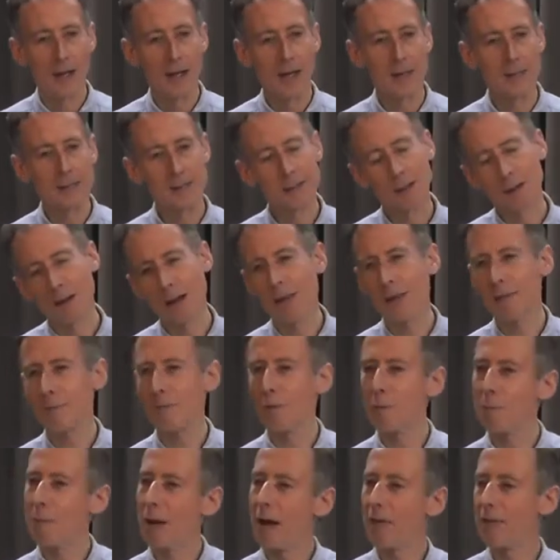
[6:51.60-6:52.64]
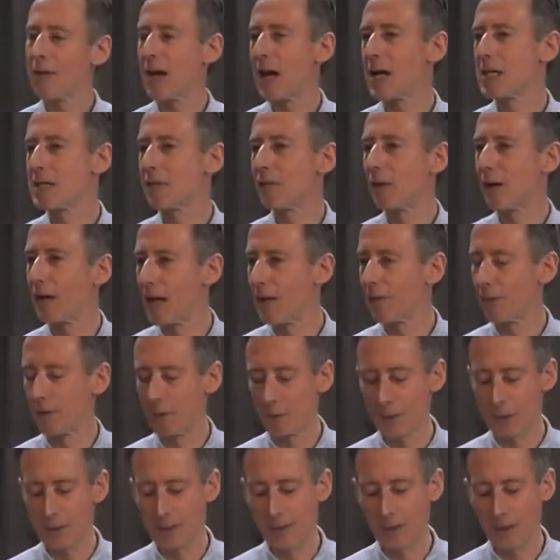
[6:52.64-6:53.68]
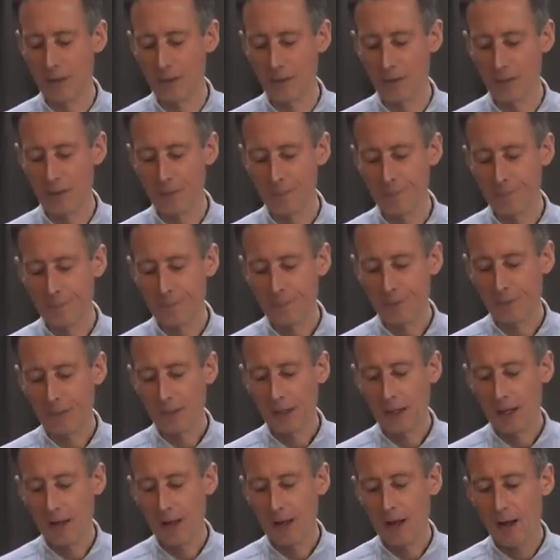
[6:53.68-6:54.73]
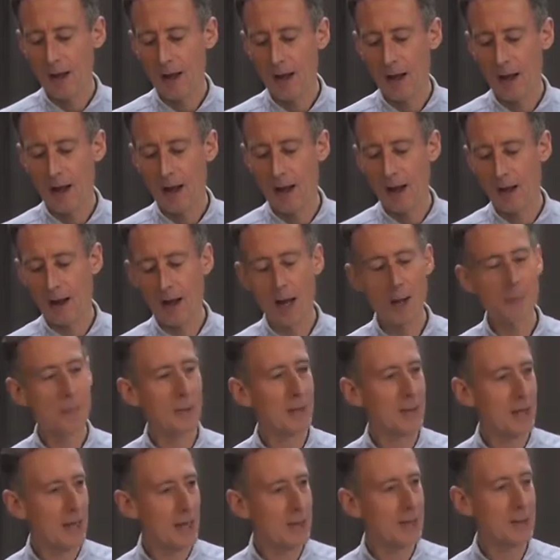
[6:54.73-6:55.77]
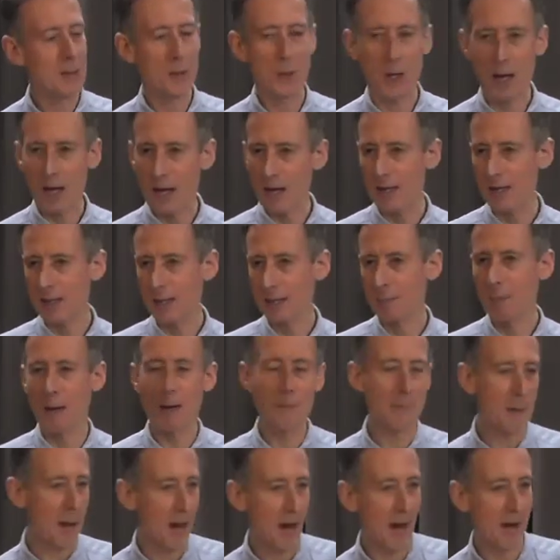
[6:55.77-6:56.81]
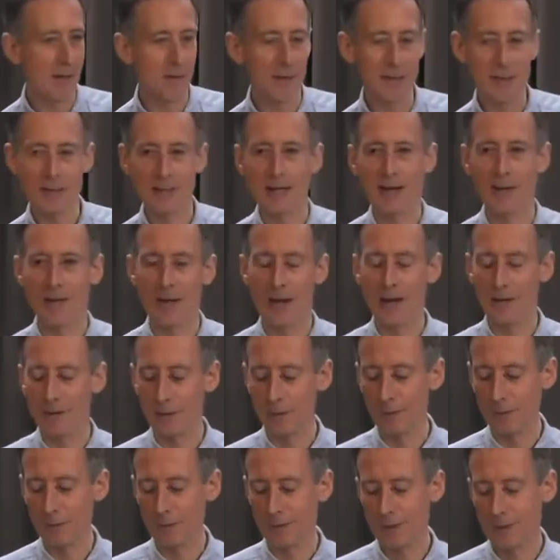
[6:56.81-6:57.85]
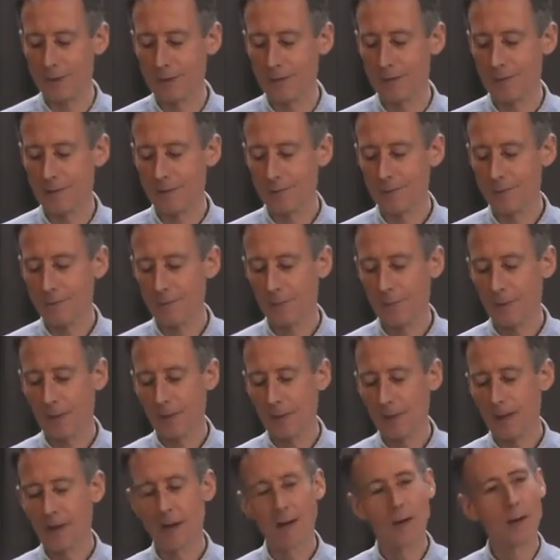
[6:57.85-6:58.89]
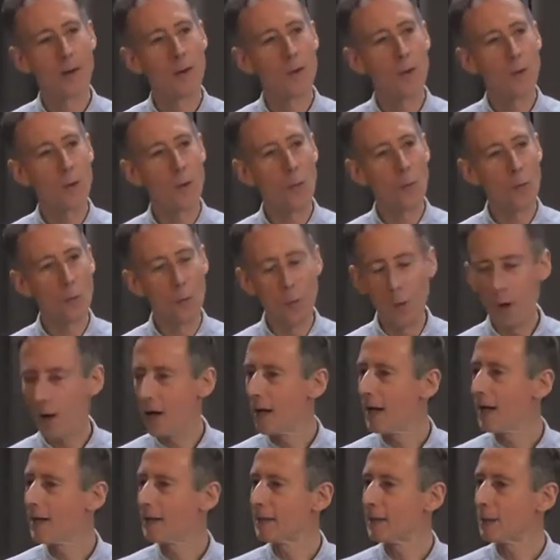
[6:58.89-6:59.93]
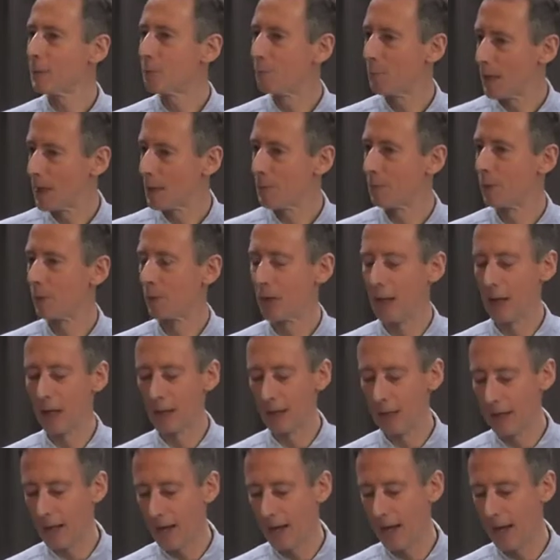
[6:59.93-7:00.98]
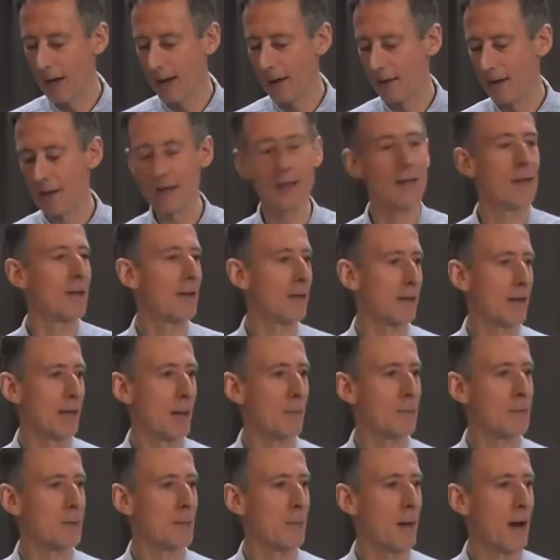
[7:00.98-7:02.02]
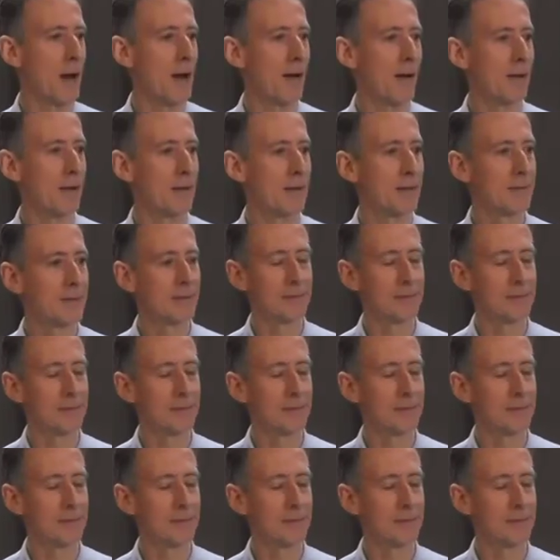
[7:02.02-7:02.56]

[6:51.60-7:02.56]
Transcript: And so I think from about the age of 11 or so, I began to ask my parents and other adults, why did people allow Hitler come to power?